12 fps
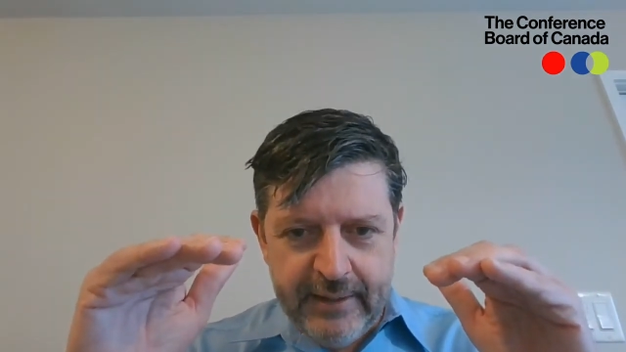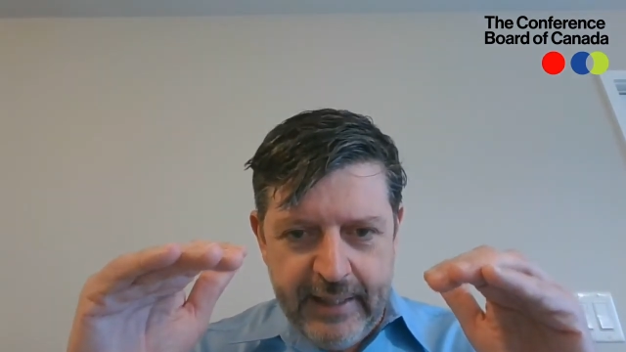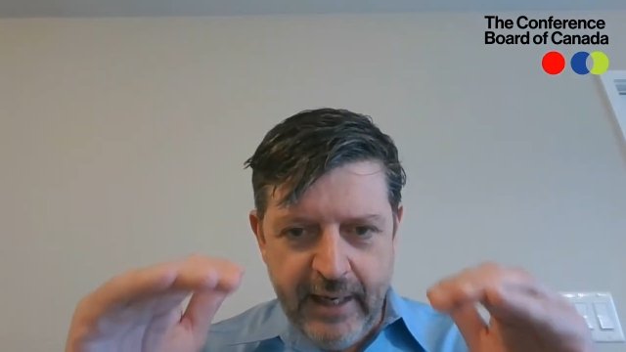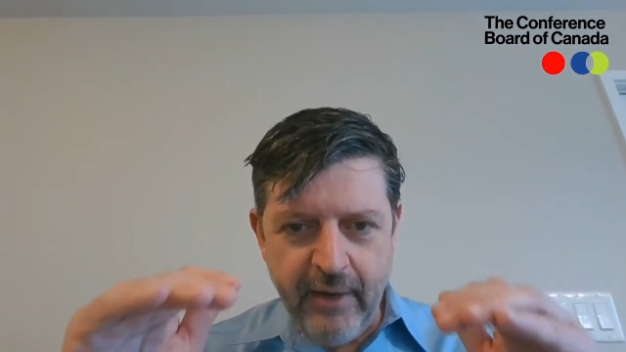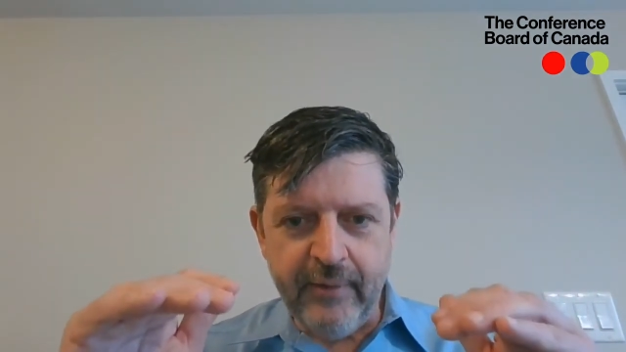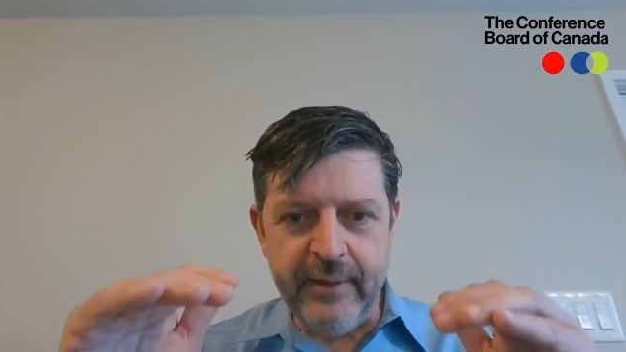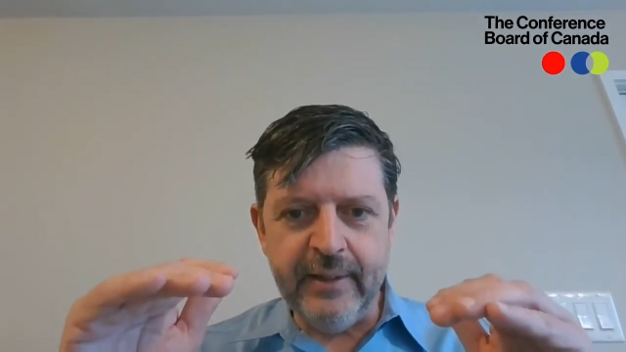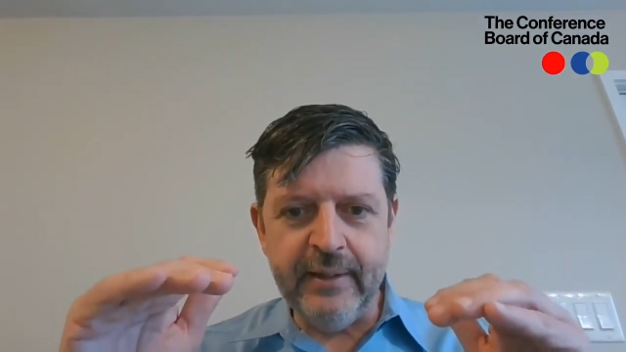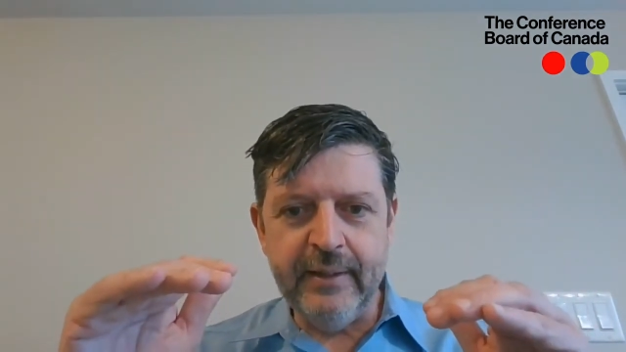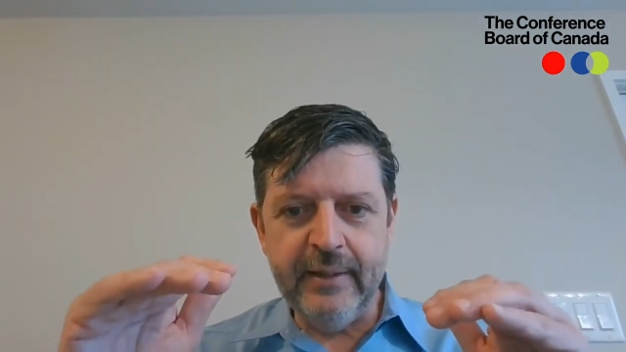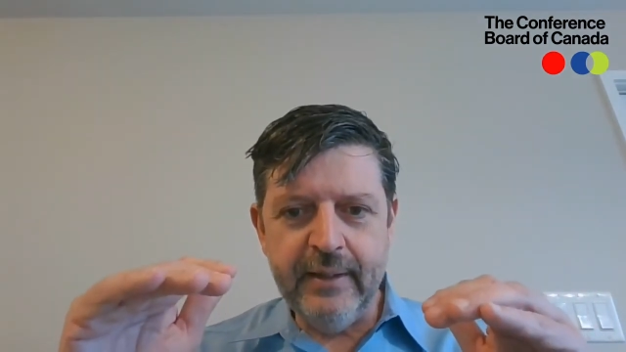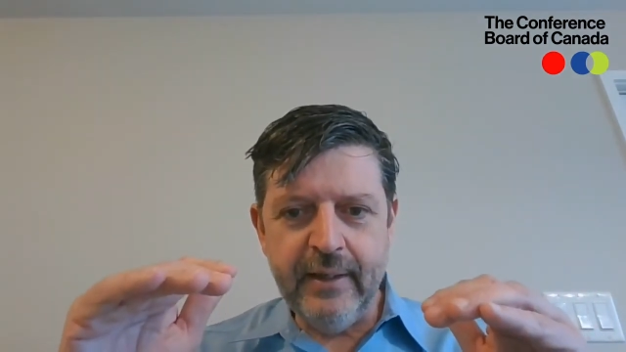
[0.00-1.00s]

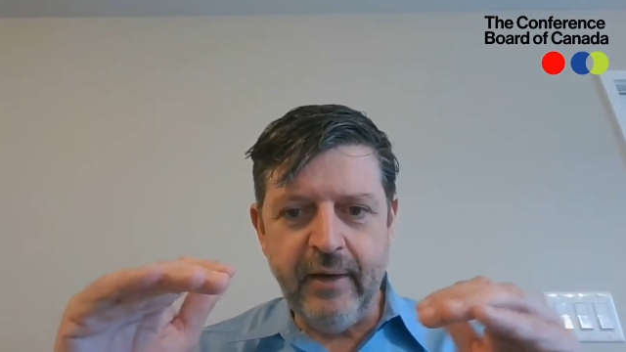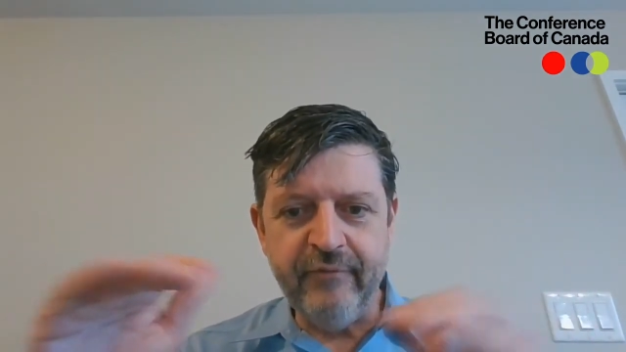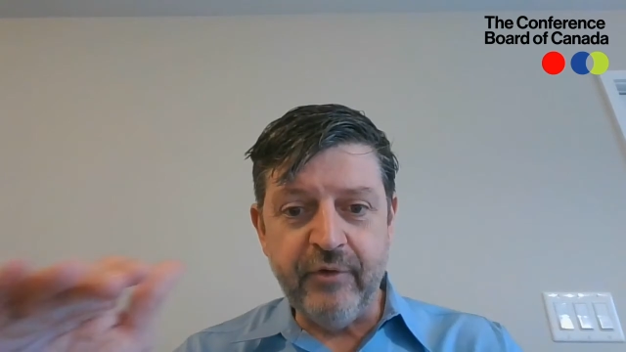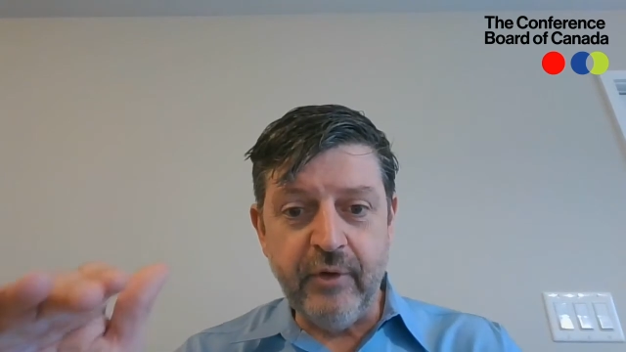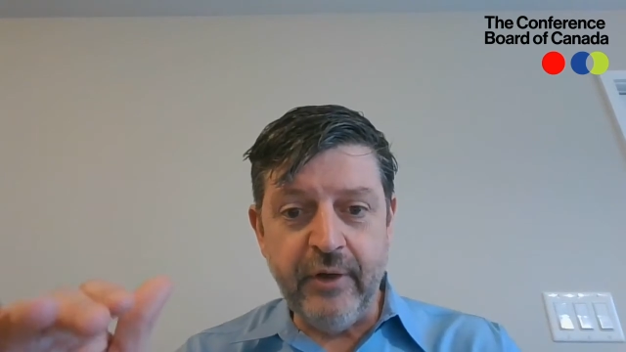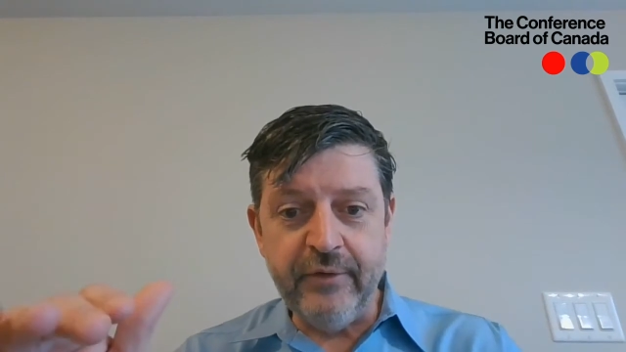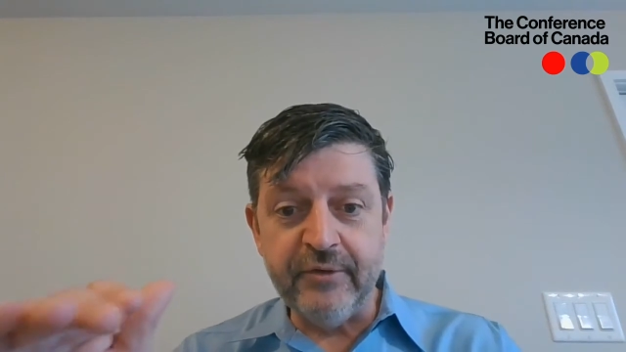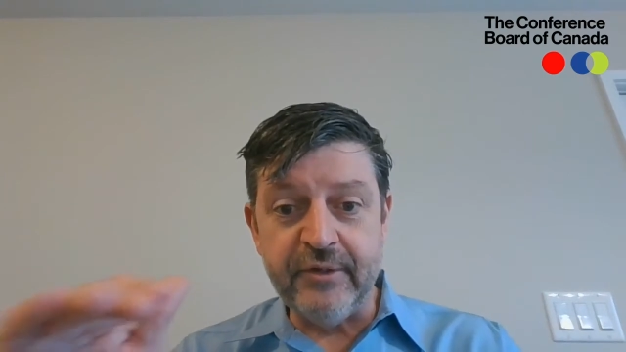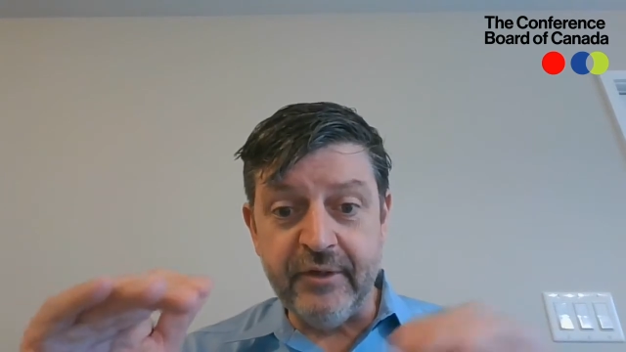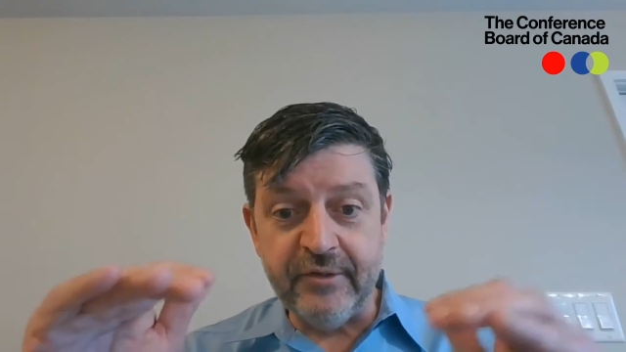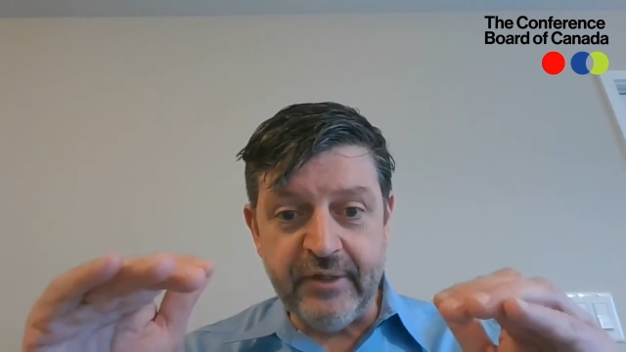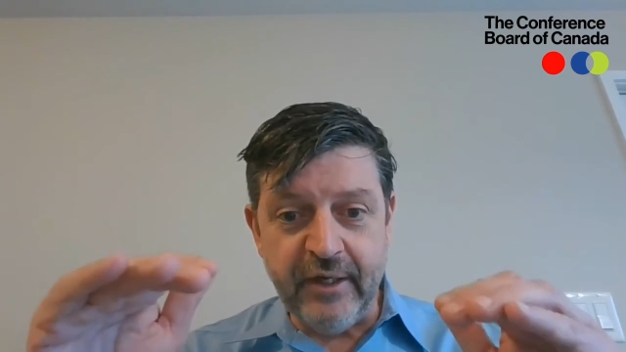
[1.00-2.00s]
caring for others
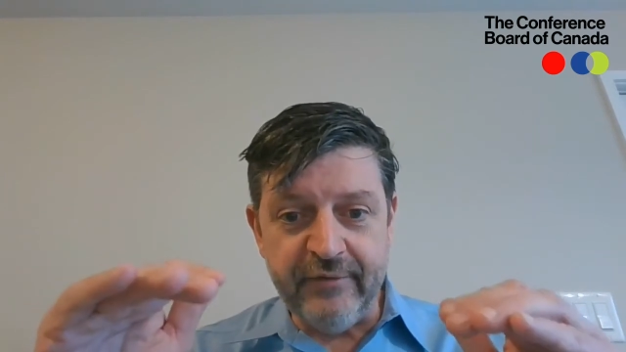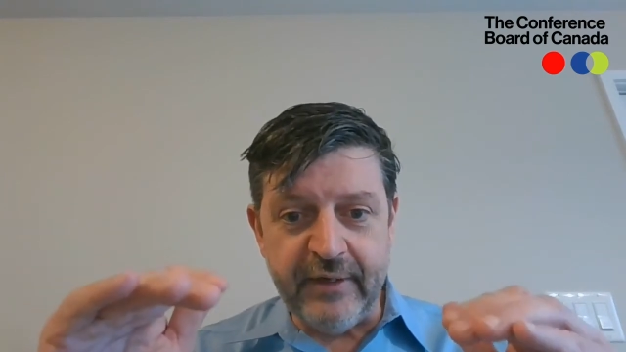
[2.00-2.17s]
and ourselves,